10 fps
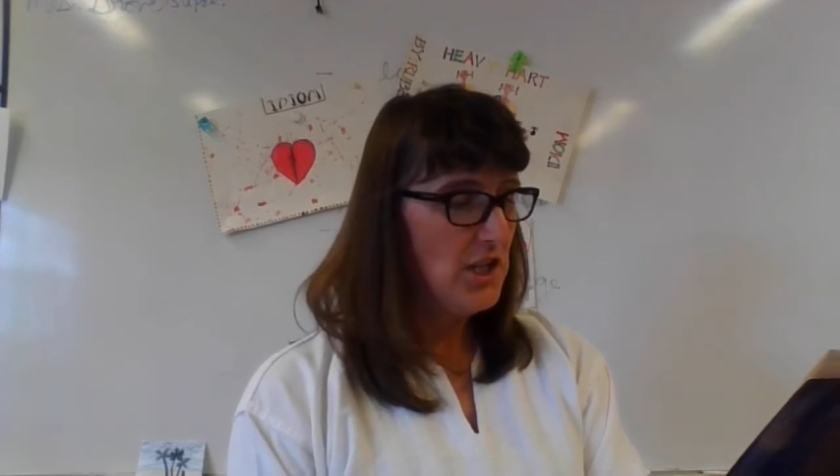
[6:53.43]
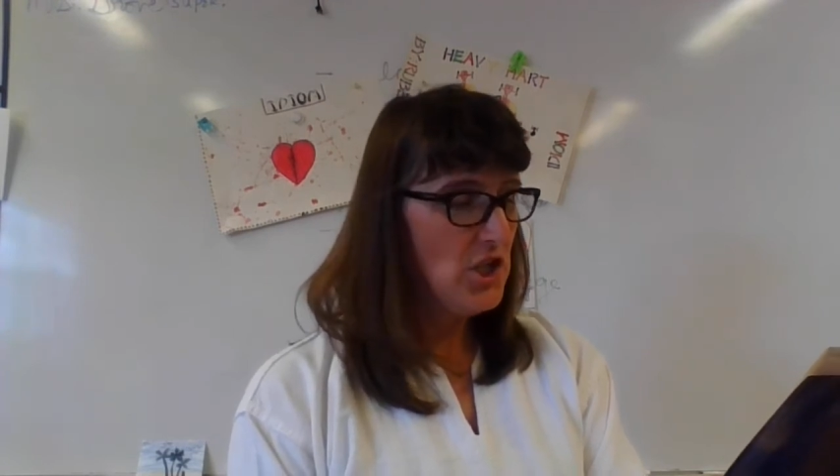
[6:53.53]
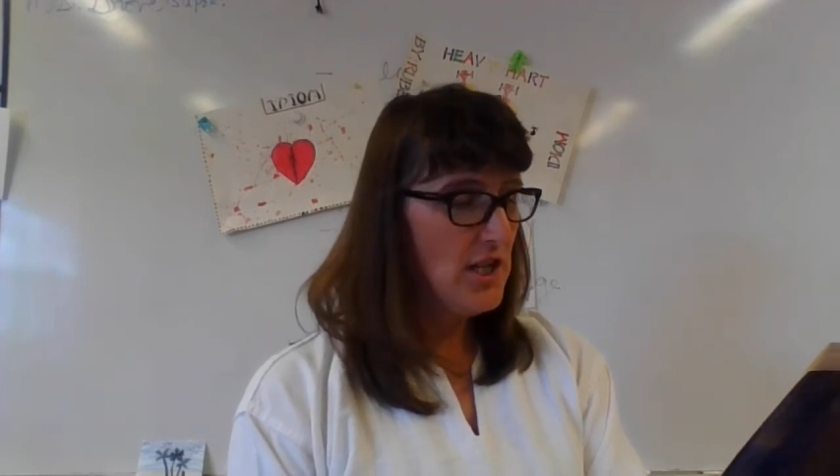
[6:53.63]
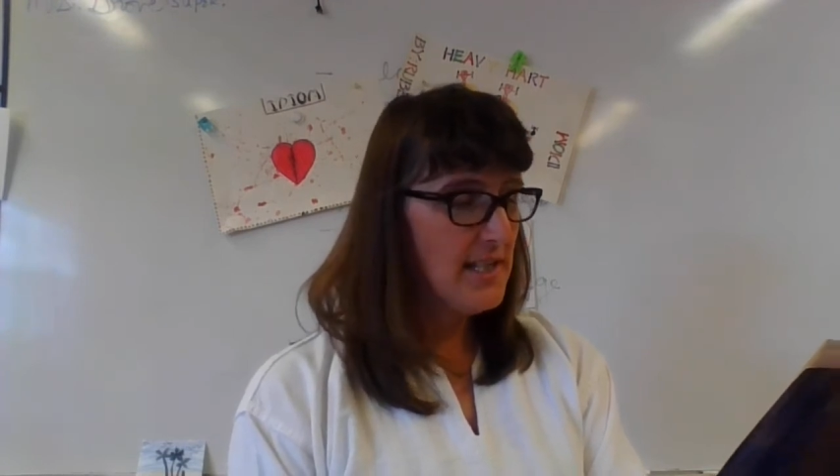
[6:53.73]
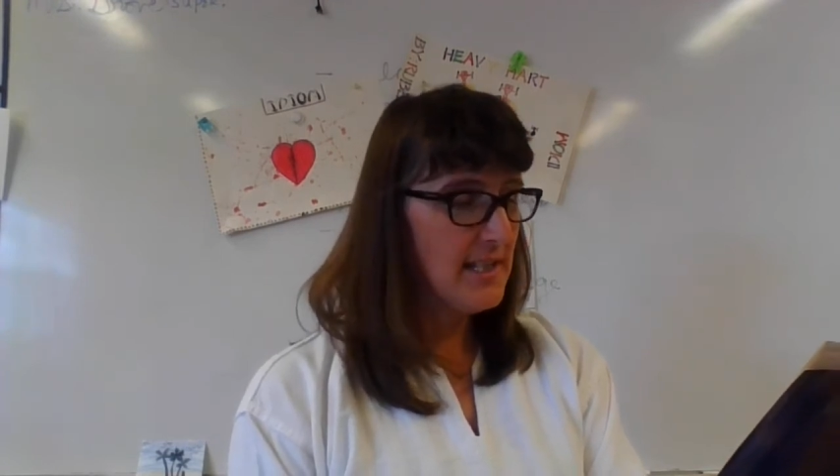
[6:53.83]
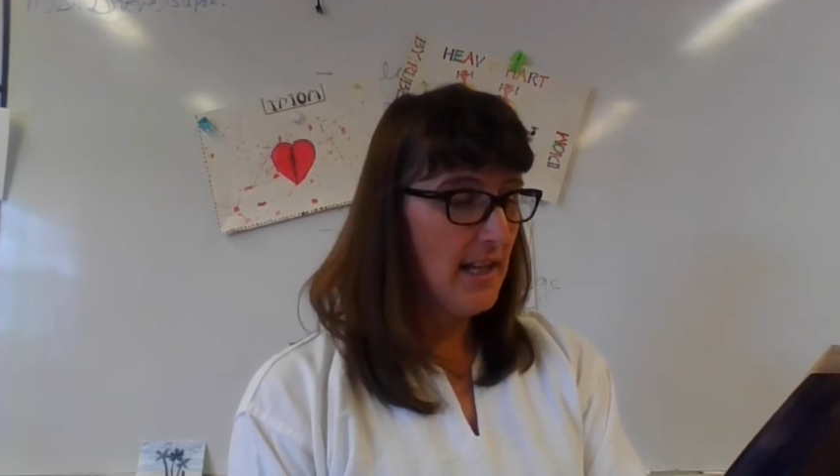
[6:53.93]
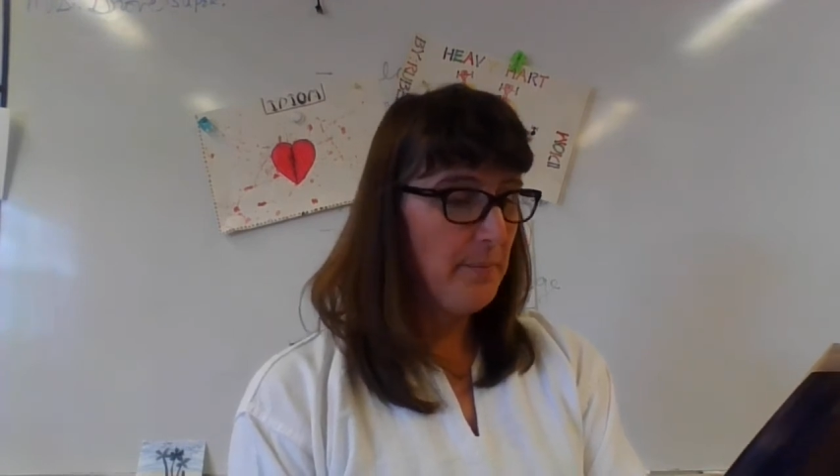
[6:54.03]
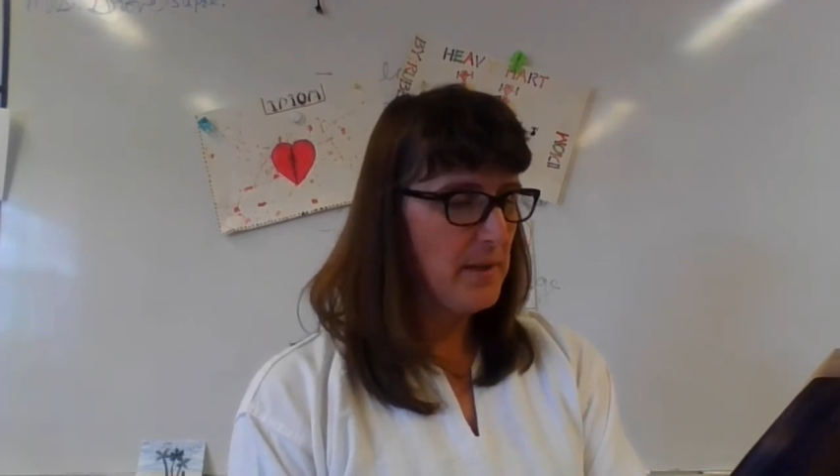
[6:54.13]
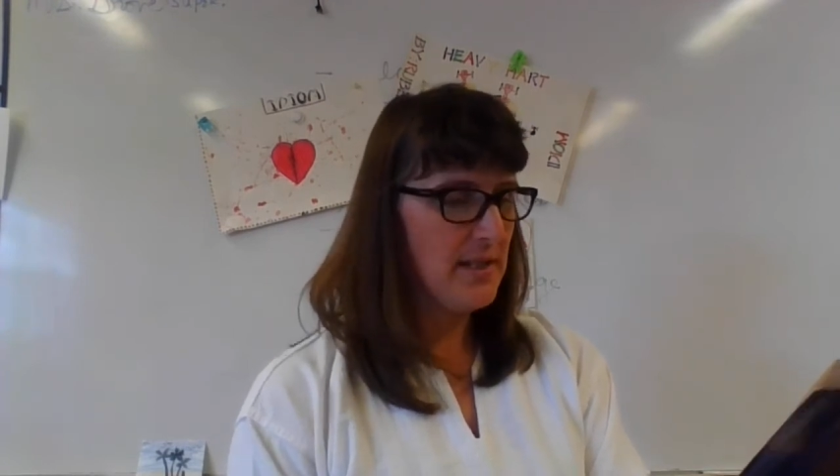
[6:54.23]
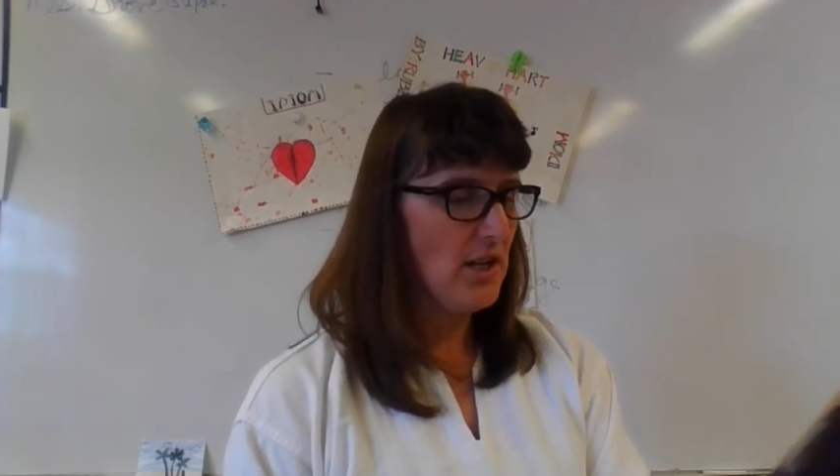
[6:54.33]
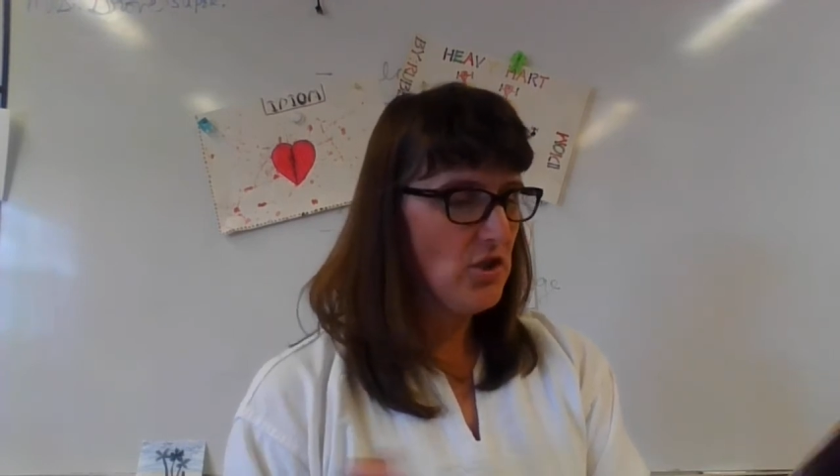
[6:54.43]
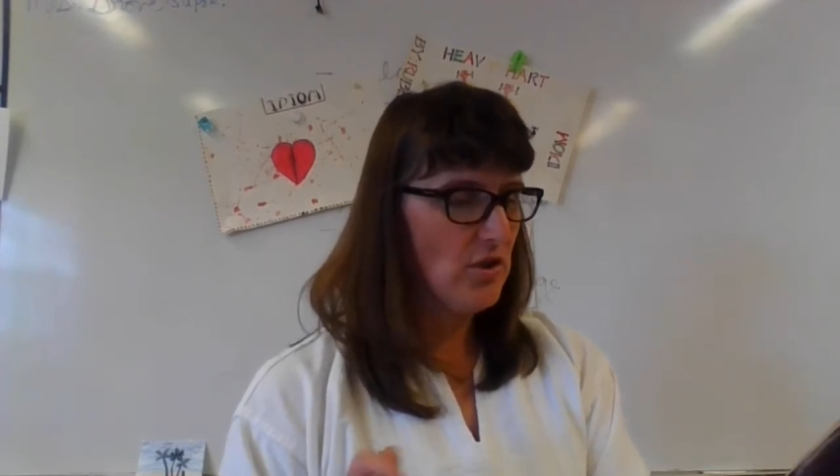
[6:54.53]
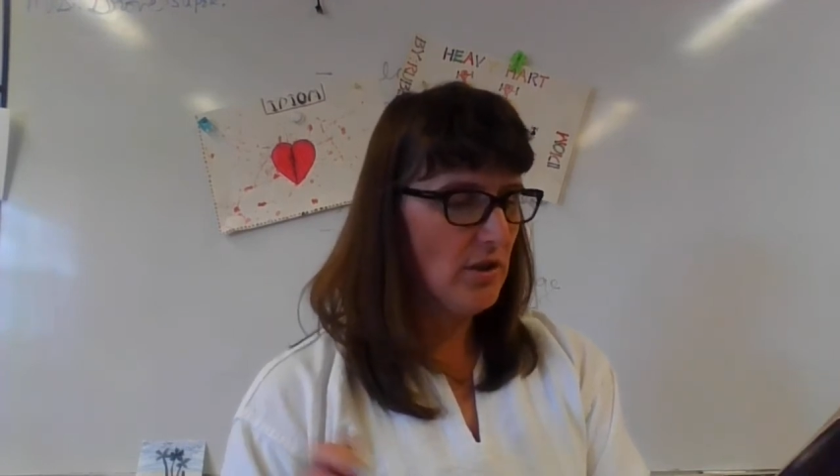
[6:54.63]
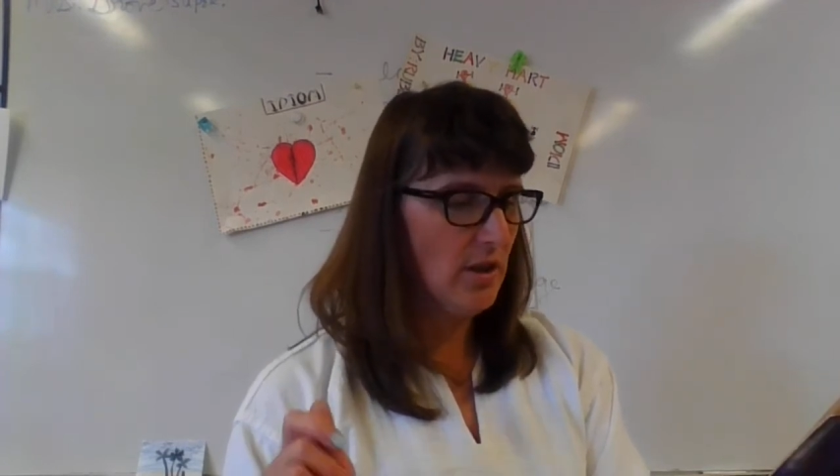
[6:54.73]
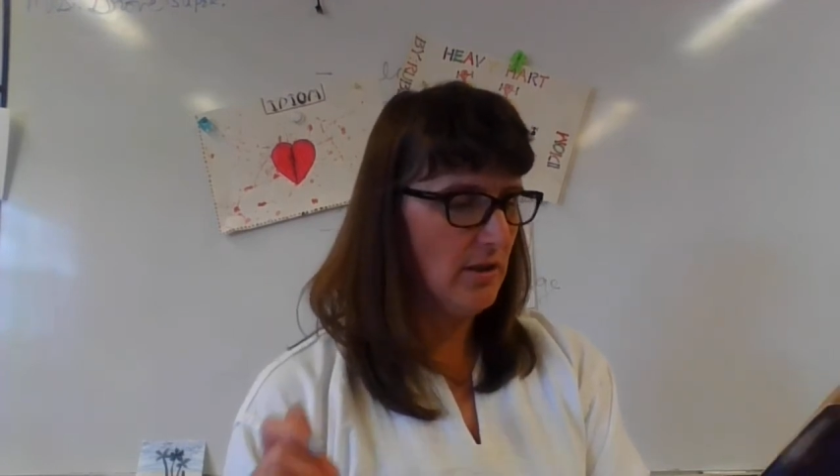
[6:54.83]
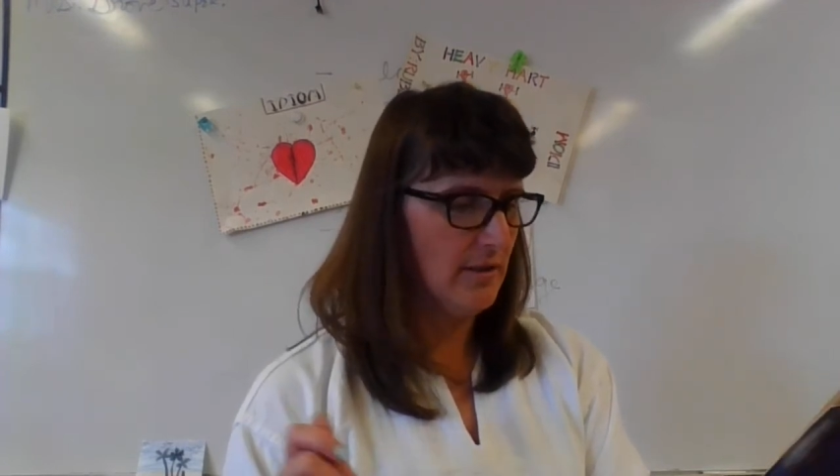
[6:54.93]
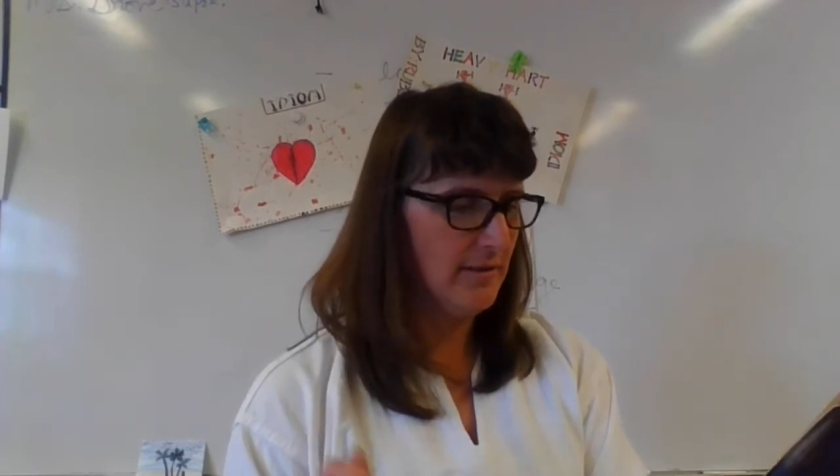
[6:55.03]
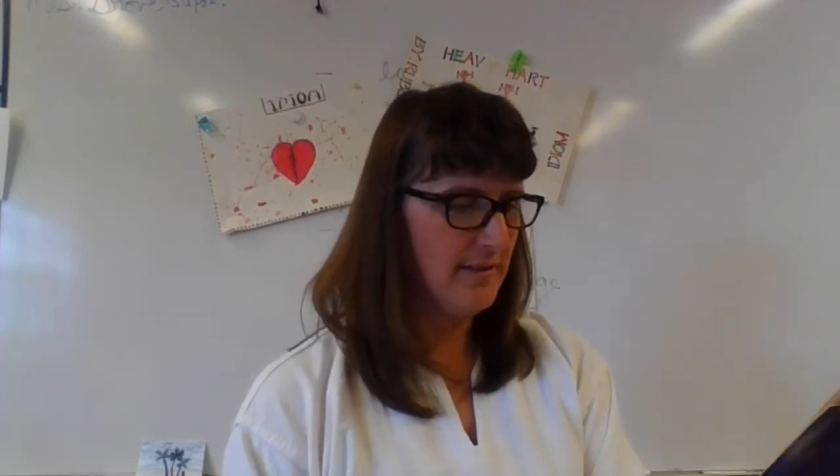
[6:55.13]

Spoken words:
She slept as I shook her,